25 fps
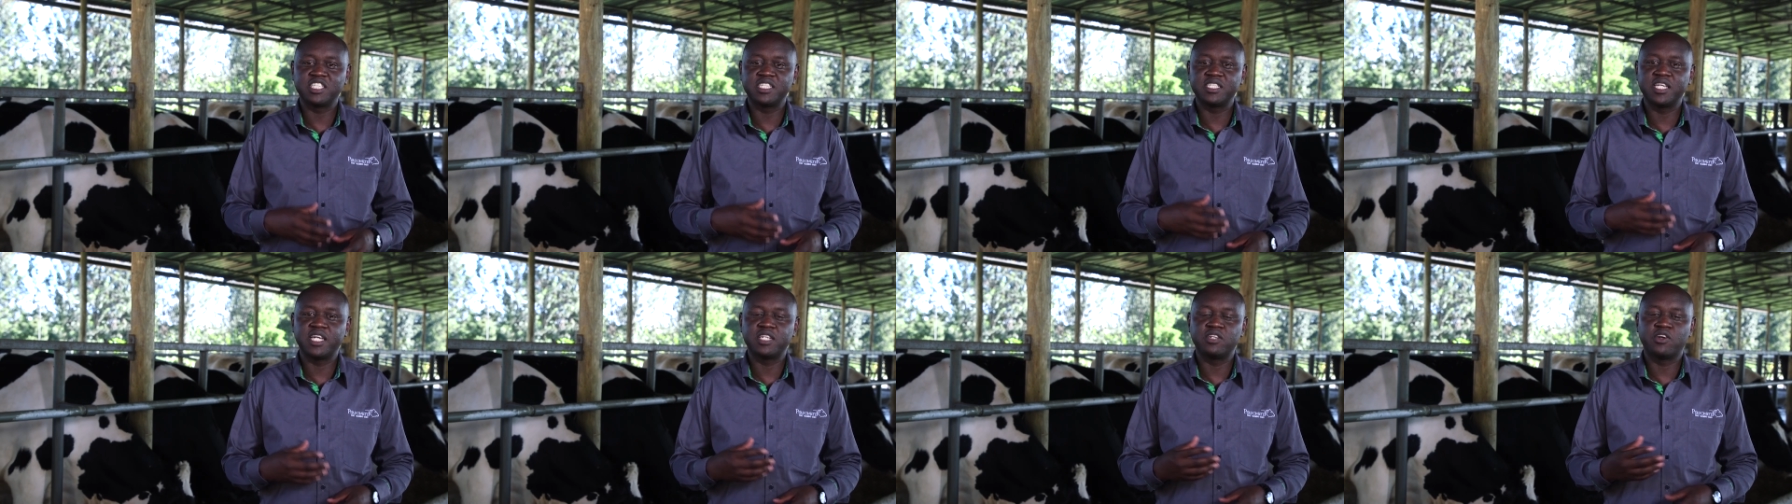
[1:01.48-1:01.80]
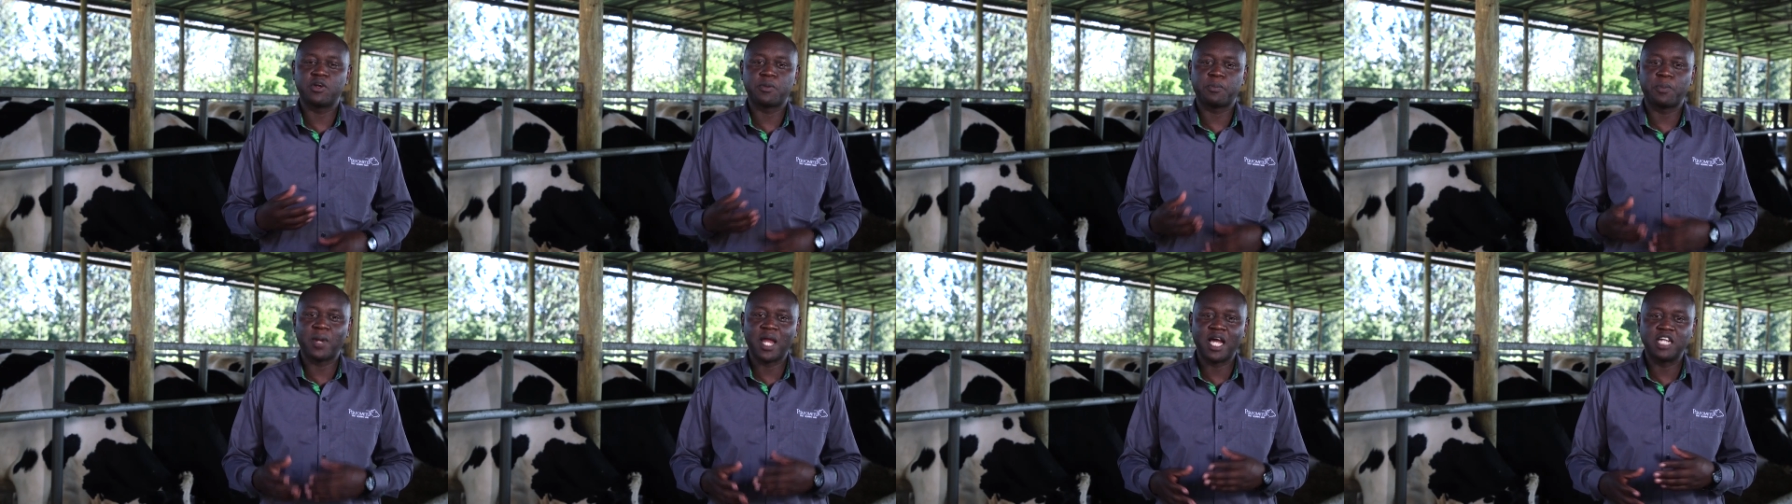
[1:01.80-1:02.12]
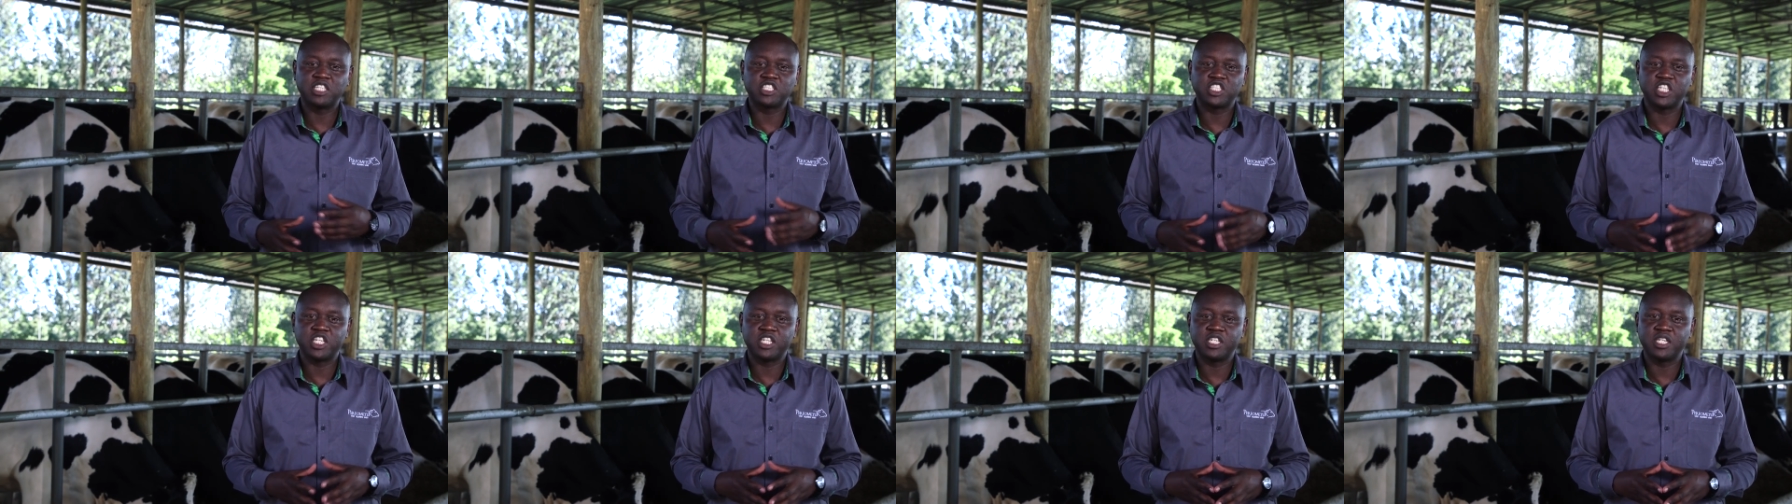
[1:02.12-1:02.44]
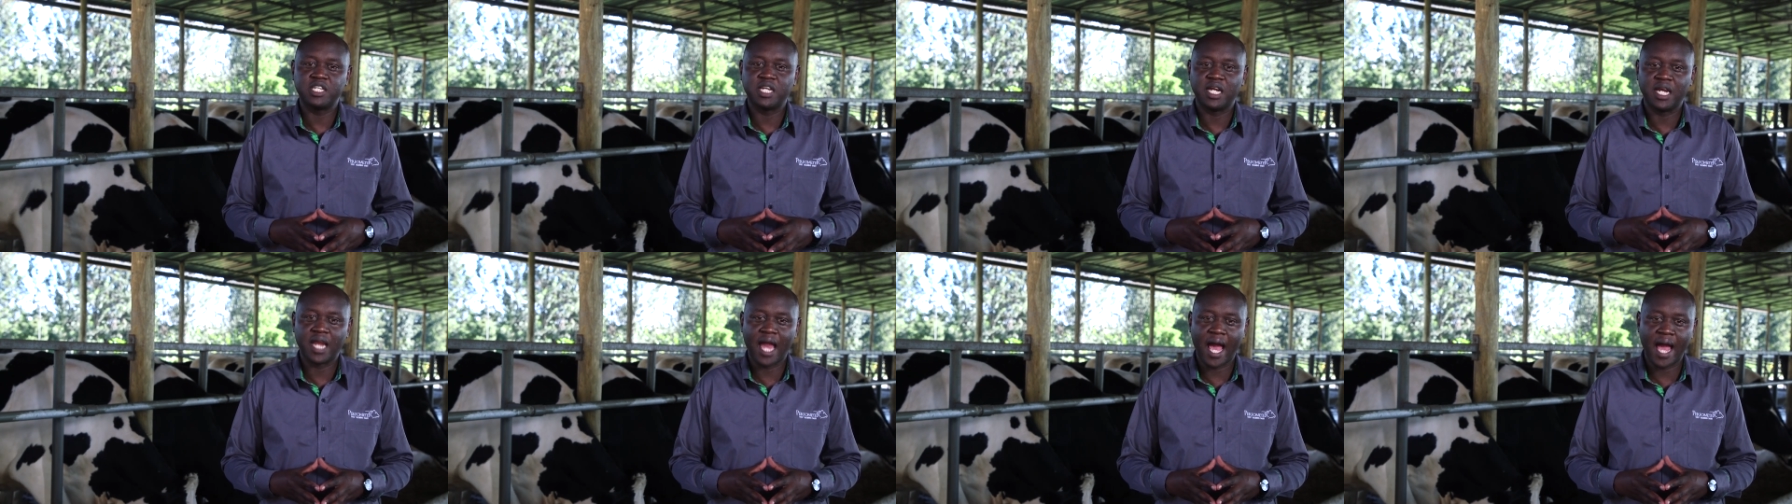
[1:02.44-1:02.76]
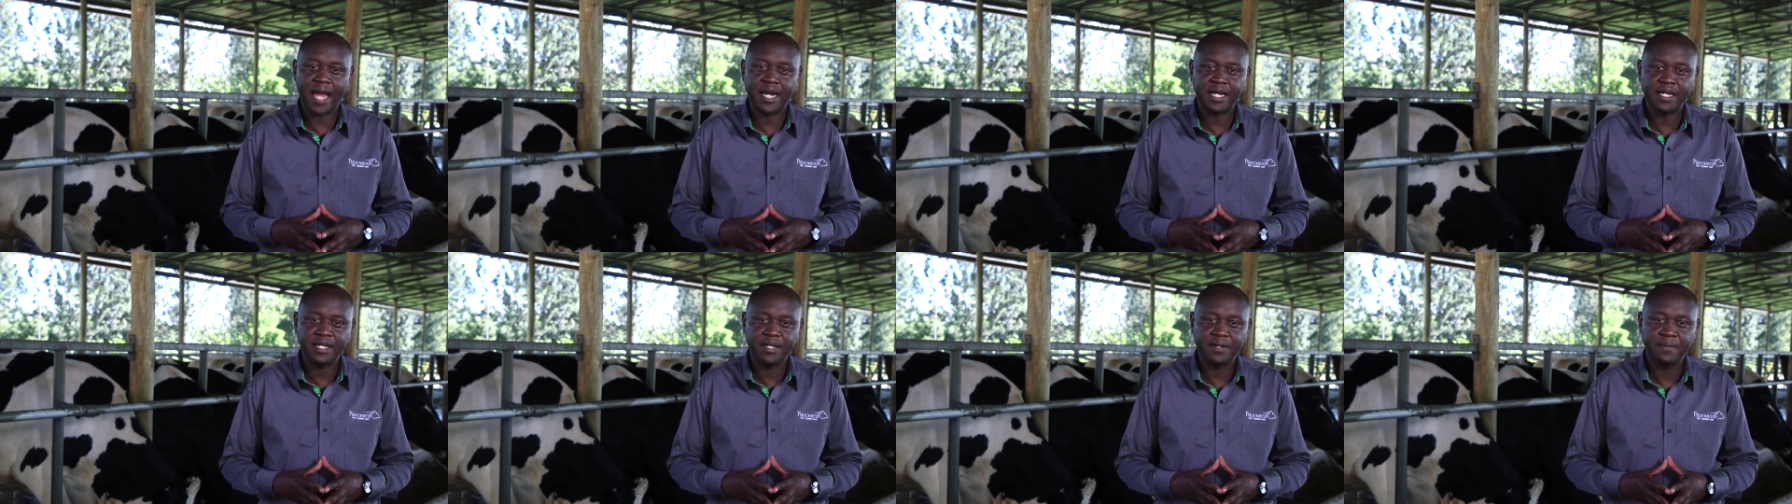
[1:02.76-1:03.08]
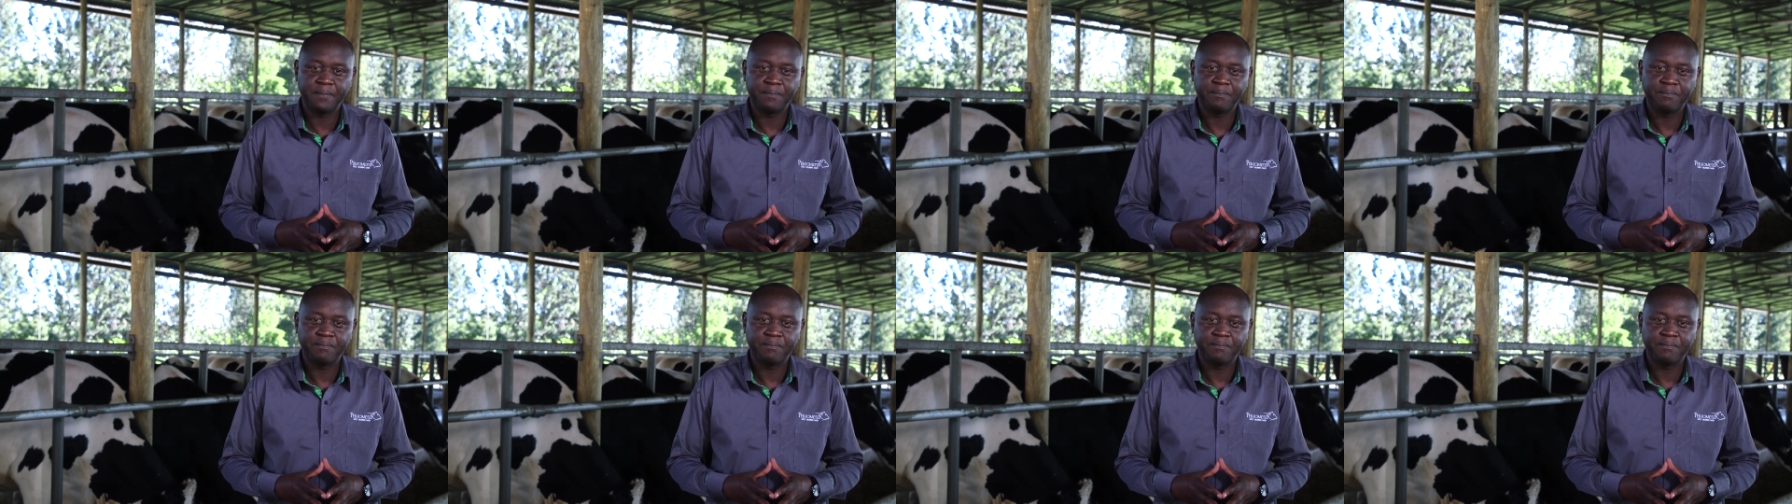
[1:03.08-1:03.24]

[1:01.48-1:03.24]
seeded or planted land